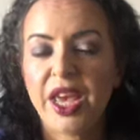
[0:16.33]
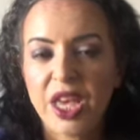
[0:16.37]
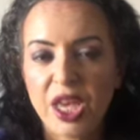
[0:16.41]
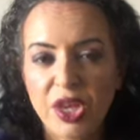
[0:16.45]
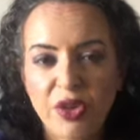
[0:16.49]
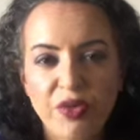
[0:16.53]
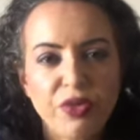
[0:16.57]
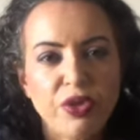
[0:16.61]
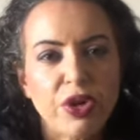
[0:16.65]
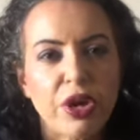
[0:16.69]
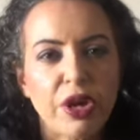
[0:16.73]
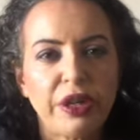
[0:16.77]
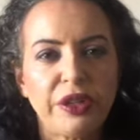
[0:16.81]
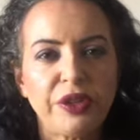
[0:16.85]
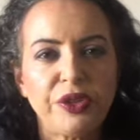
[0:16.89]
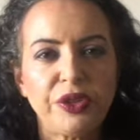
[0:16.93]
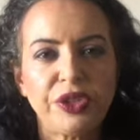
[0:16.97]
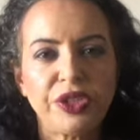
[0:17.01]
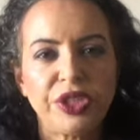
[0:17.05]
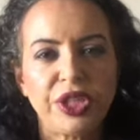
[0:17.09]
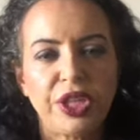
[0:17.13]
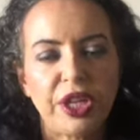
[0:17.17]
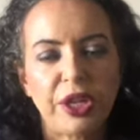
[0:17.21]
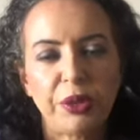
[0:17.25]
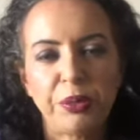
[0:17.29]
If you are
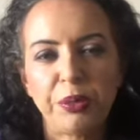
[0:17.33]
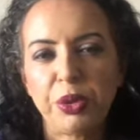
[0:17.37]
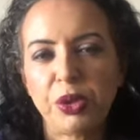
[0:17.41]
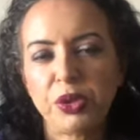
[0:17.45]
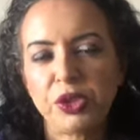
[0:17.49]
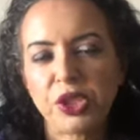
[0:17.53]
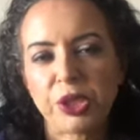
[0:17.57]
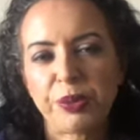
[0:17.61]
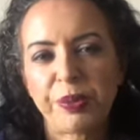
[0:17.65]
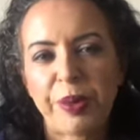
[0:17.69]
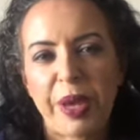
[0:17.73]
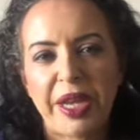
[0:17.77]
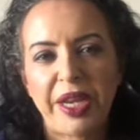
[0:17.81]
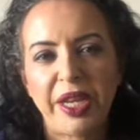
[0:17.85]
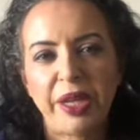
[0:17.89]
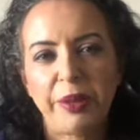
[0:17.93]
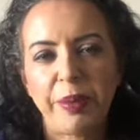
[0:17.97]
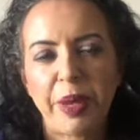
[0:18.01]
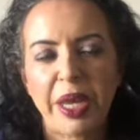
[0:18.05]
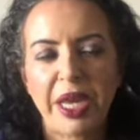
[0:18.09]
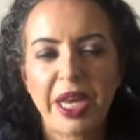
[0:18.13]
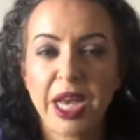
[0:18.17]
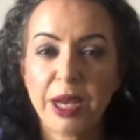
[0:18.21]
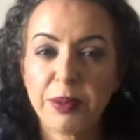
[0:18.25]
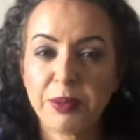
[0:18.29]
interested in project panning,
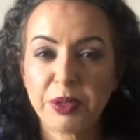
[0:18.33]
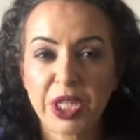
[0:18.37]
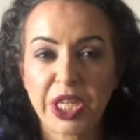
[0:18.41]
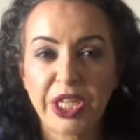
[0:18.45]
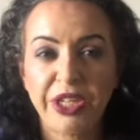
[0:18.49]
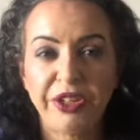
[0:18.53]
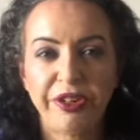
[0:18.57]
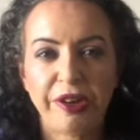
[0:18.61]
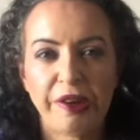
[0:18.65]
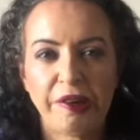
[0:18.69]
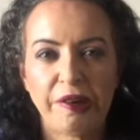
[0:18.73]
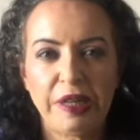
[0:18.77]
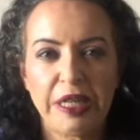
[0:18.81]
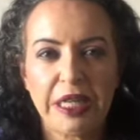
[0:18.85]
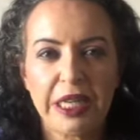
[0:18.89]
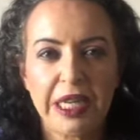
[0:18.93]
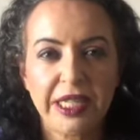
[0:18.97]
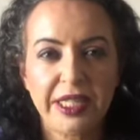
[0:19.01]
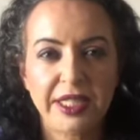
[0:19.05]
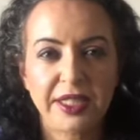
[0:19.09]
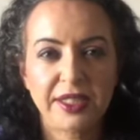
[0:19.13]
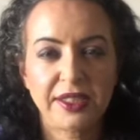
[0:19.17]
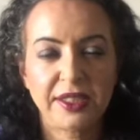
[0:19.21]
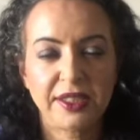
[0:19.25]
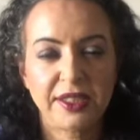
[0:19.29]
makeup, skincare
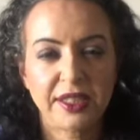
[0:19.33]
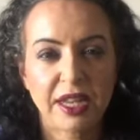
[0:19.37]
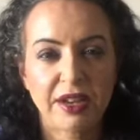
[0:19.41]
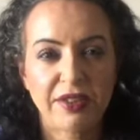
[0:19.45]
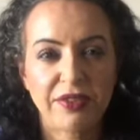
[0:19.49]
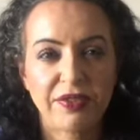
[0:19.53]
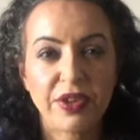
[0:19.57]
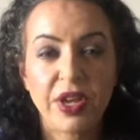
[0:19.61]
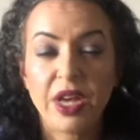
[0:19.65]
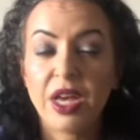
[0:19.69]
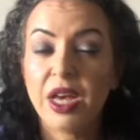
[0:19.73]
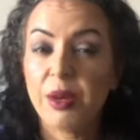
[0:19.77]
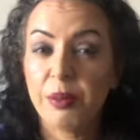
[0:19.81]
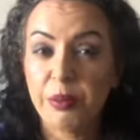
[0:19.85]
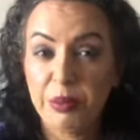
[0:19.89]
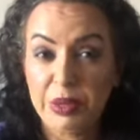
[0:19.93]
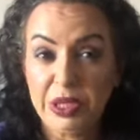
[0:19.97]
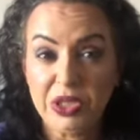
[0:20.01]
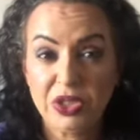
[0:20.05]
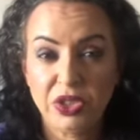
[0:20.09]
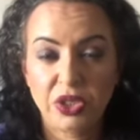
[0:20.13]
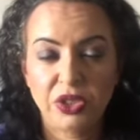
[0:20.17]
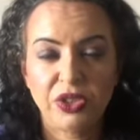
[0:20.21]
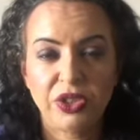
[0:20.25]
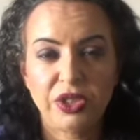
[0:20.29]
related stuff,
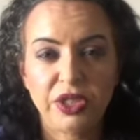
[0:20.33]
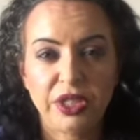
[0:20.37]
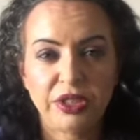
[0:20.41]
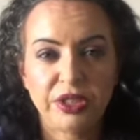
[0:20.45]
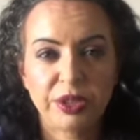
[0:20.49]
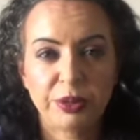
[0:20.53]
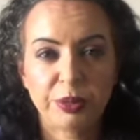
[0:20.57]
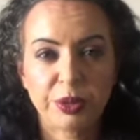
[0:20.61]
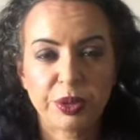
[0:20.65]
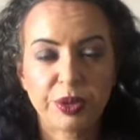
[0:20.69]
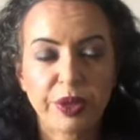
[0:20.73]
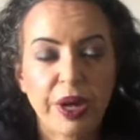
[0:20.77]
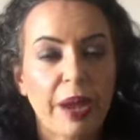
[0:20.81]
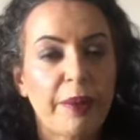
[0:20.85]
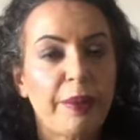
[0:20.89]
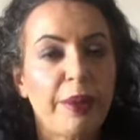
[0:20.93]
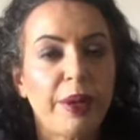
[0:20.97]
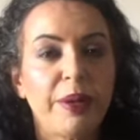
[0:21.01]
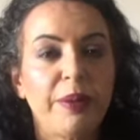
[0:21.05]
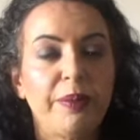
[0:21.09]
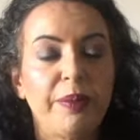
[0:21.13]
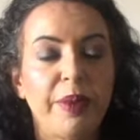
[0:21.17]
please consider subscribing.